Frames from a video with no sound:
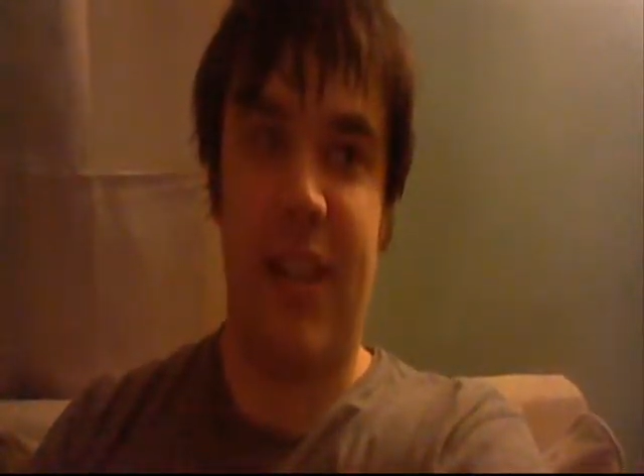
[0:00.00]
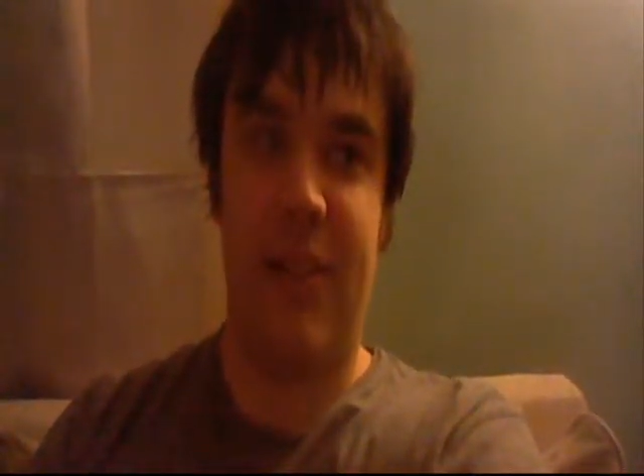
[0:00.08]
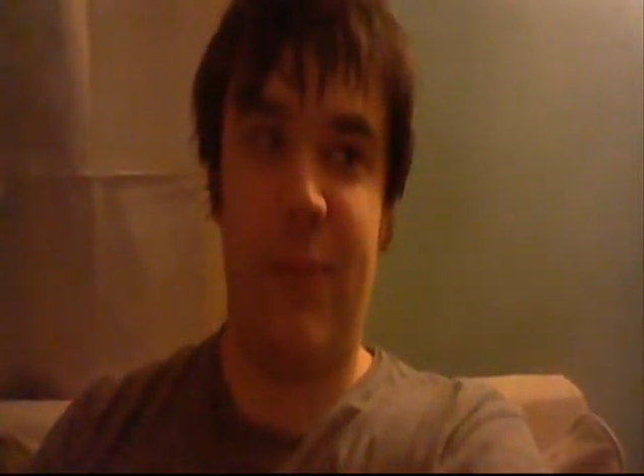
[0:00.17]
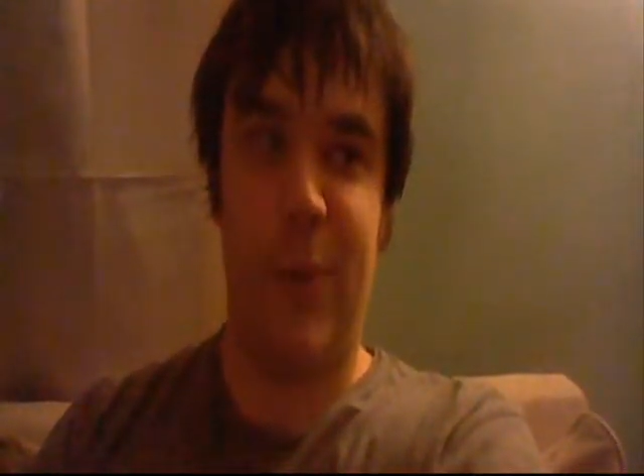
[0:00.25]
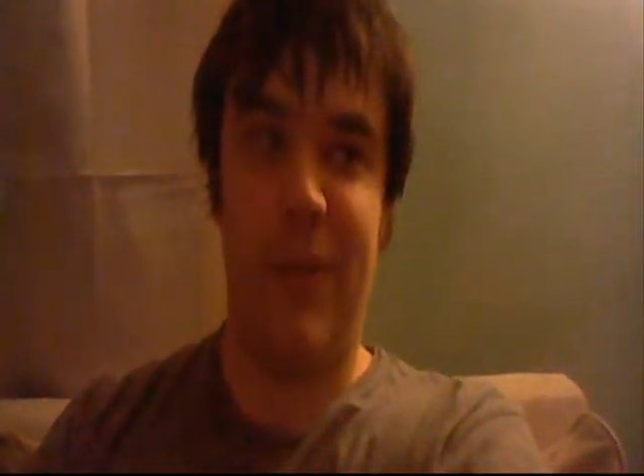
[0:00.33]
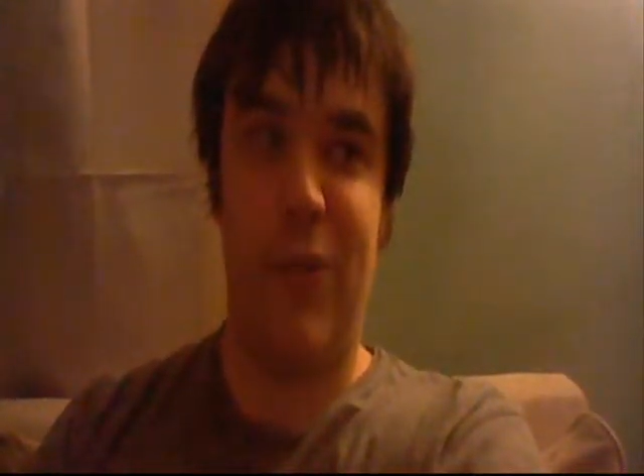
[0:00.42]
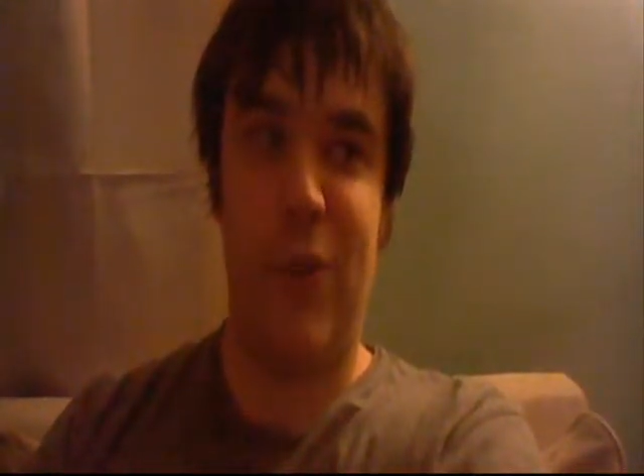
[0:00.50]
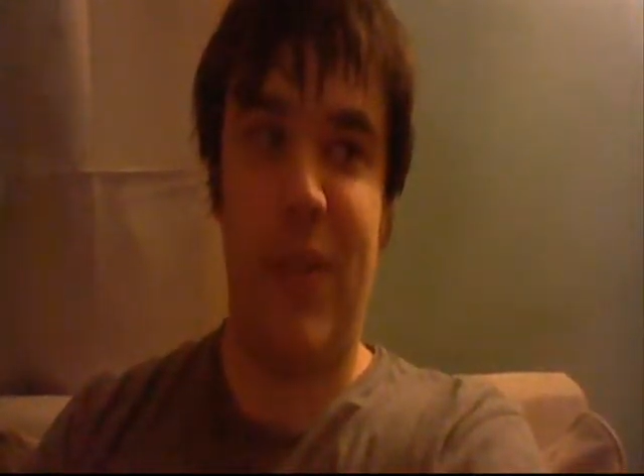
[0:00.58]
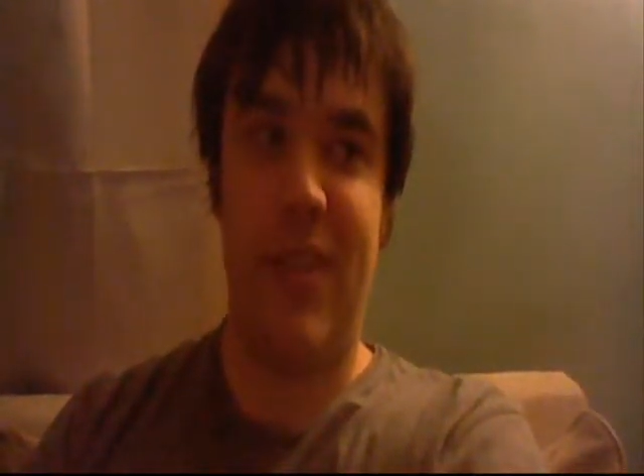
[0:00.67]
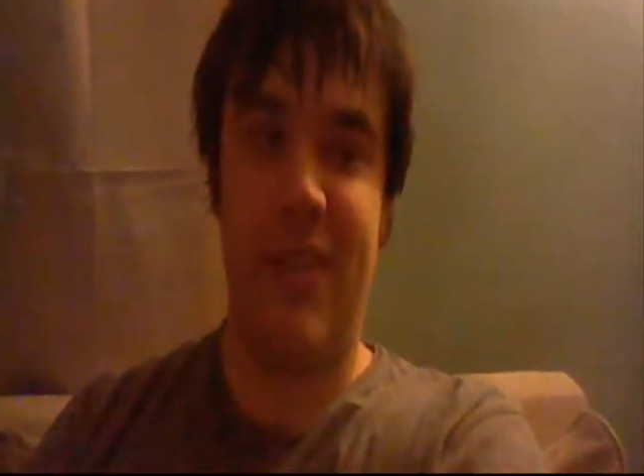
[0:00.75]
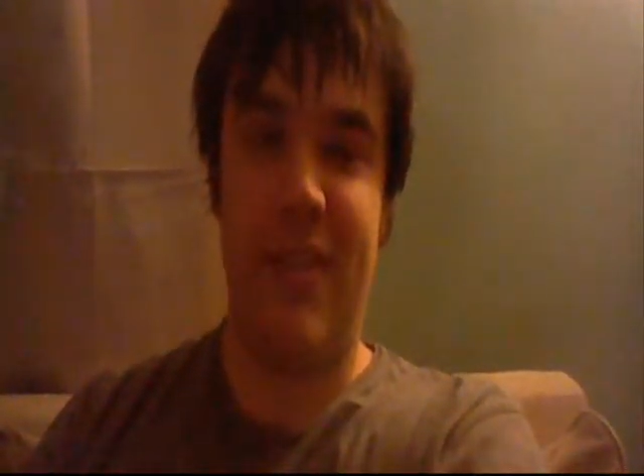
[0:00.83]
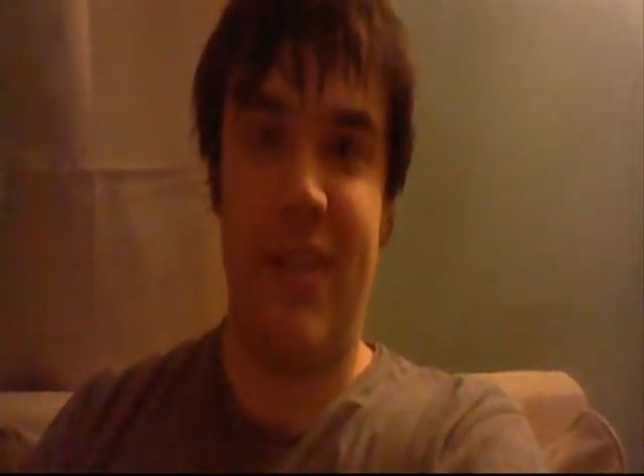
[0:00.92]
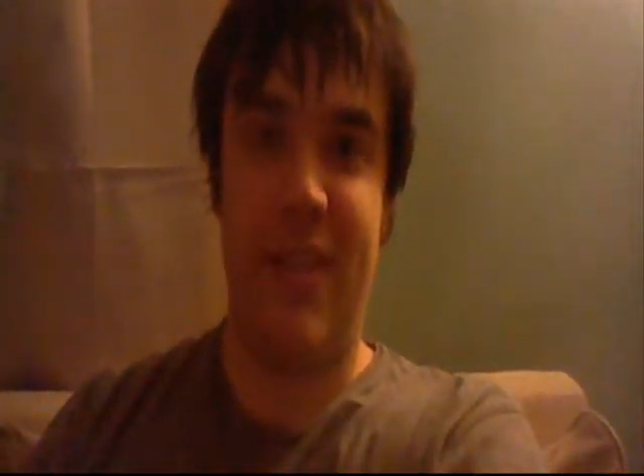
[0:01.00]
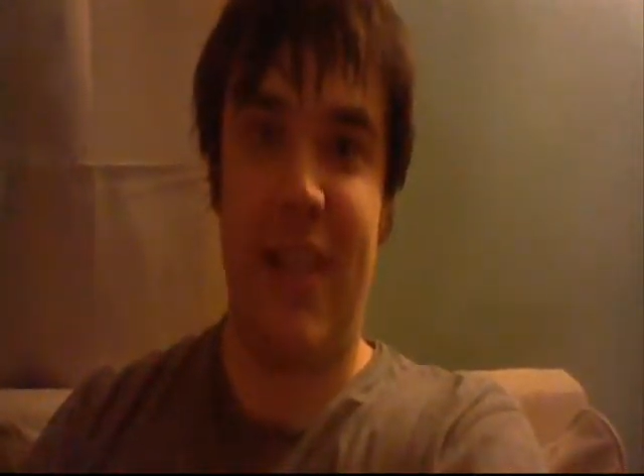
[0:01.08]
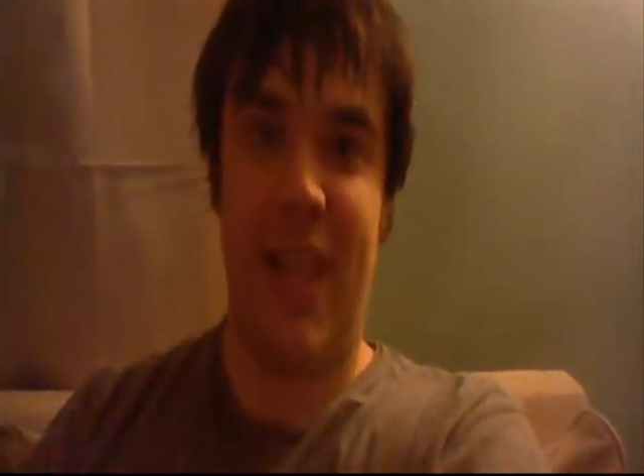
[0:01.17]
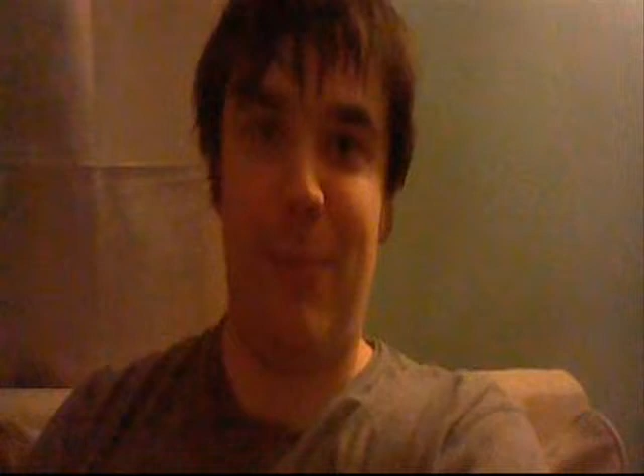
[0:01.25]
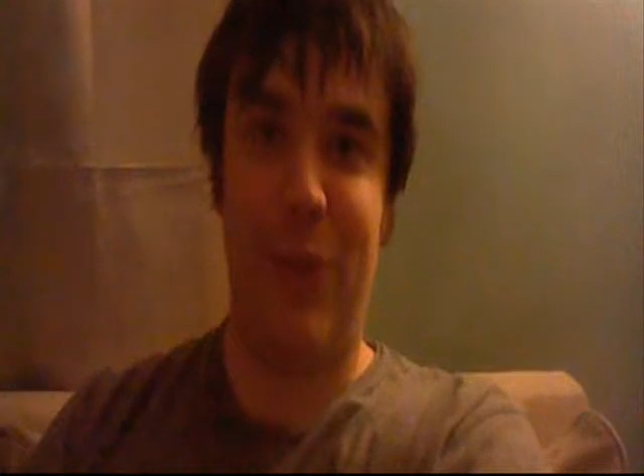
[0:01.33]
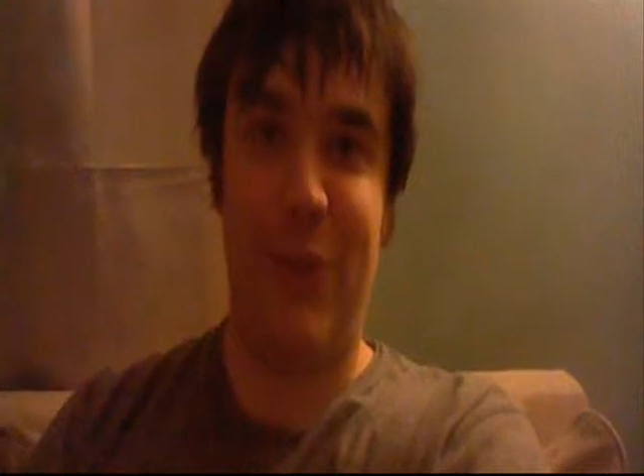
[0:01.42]
like, one of Joyce's
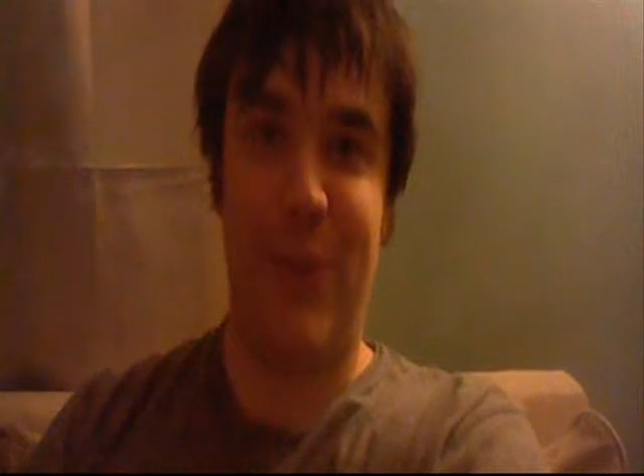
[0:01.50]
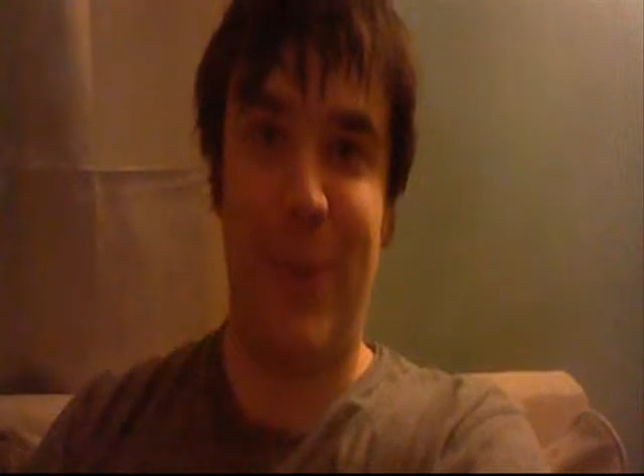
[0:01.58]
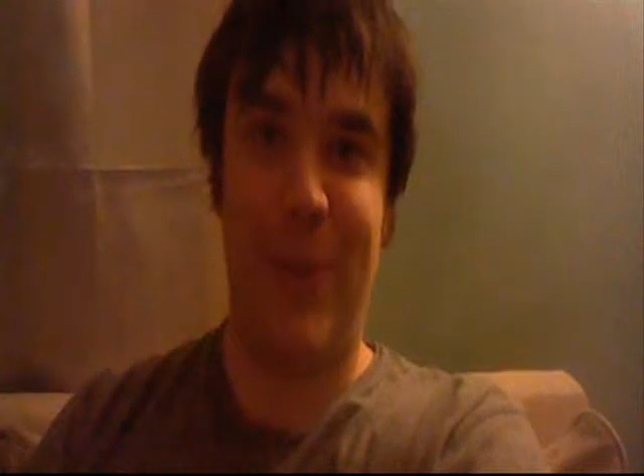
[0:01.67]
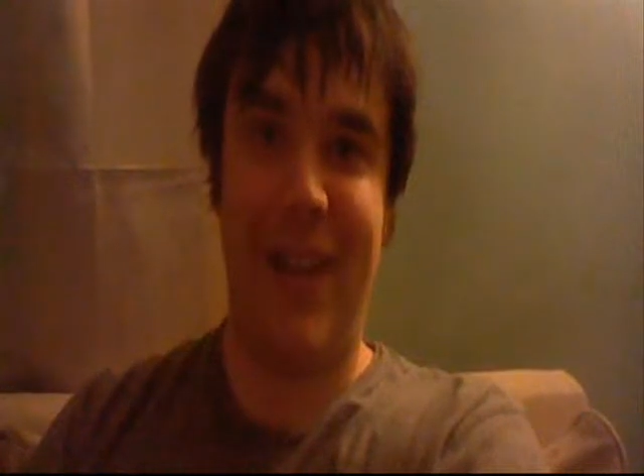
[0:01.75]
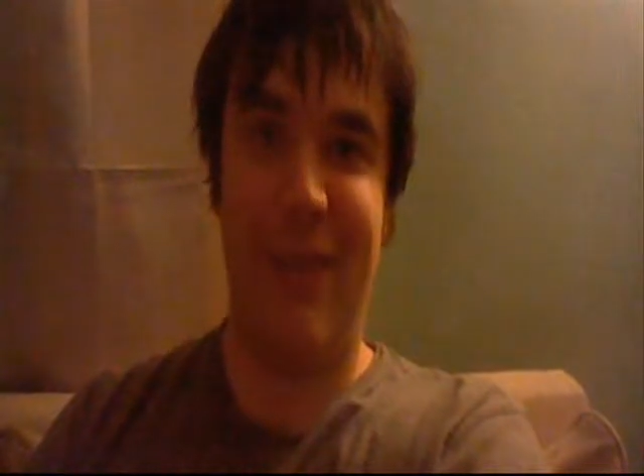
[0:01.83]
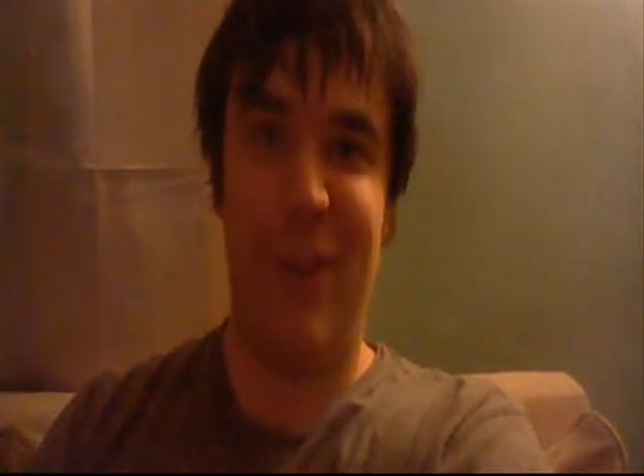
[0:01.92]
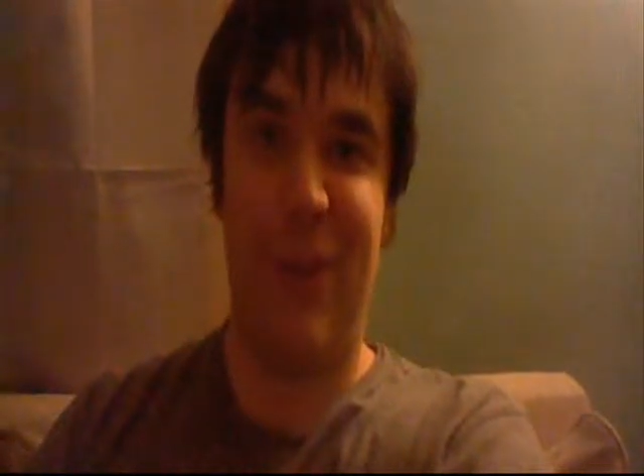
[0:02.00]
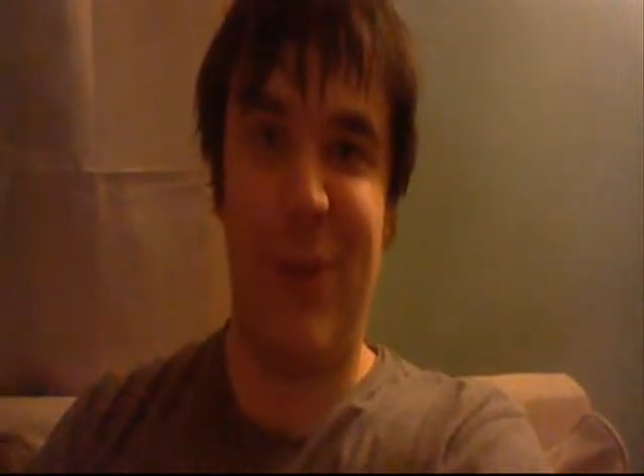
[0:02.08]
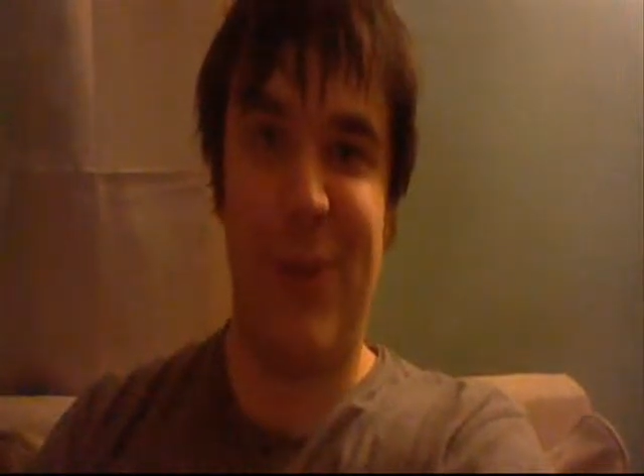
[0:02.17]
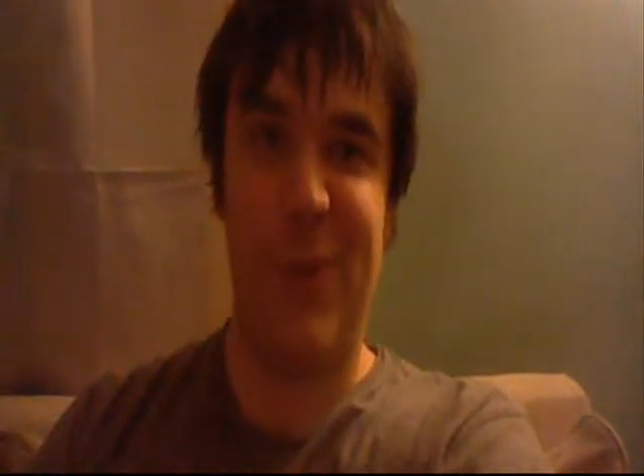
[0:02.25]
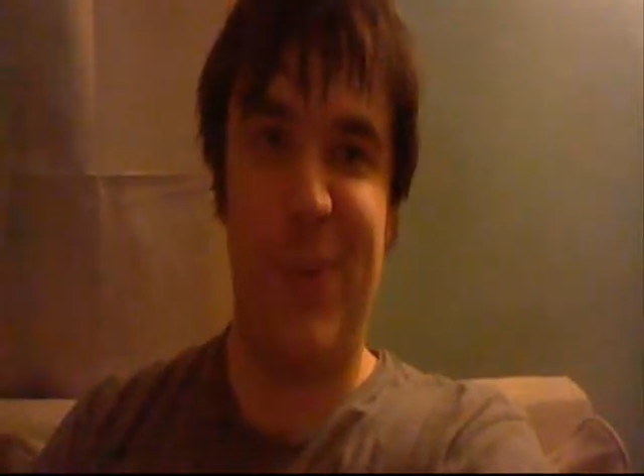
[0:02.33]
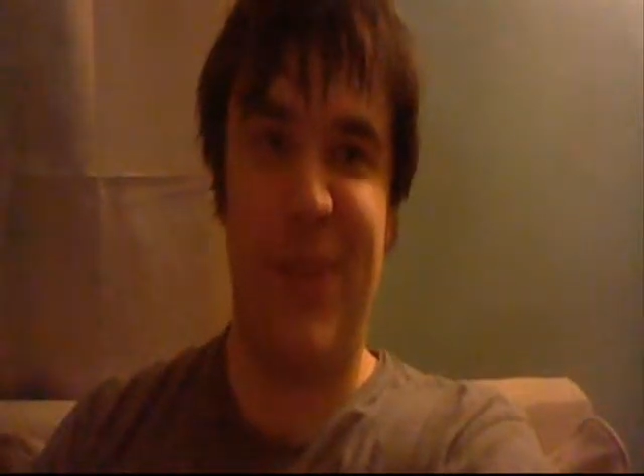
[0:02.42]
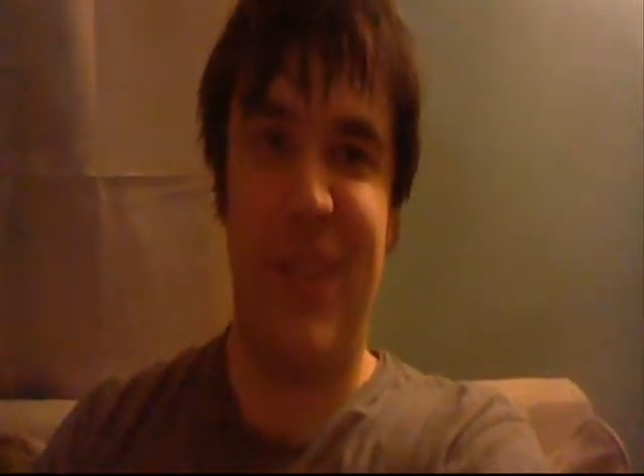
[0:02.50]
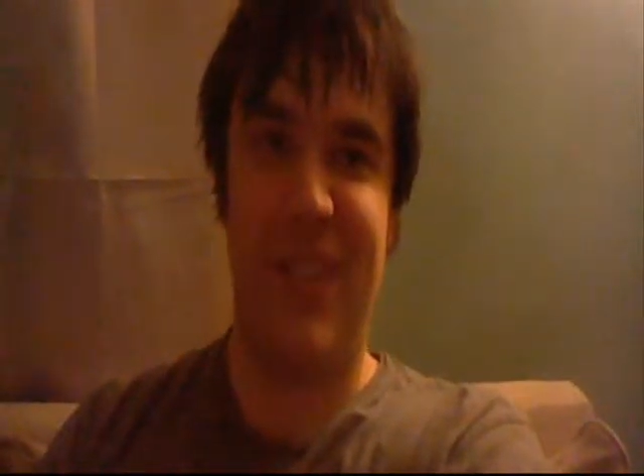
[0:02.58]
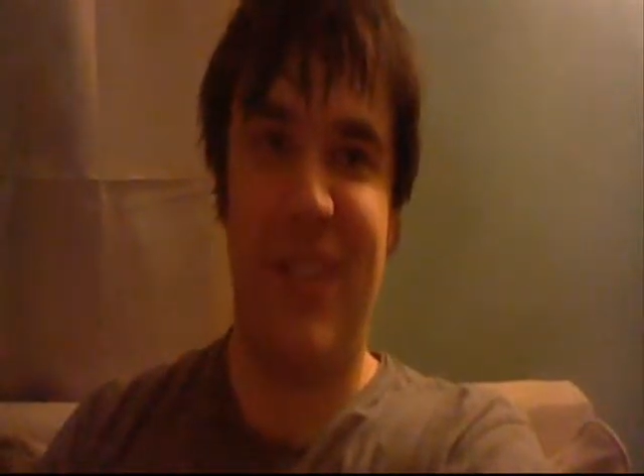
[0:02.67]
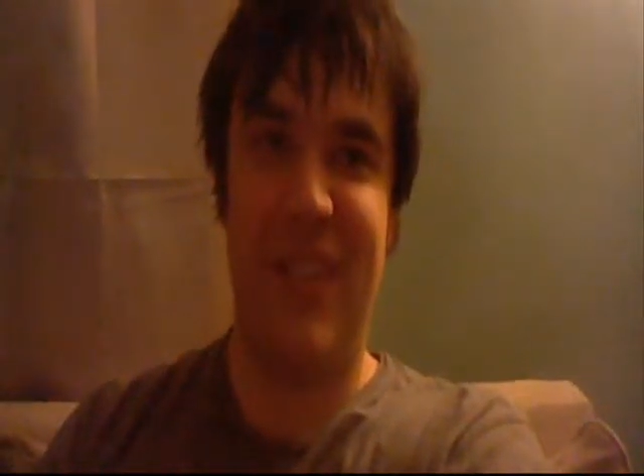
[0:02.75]
disciples or whatever, who,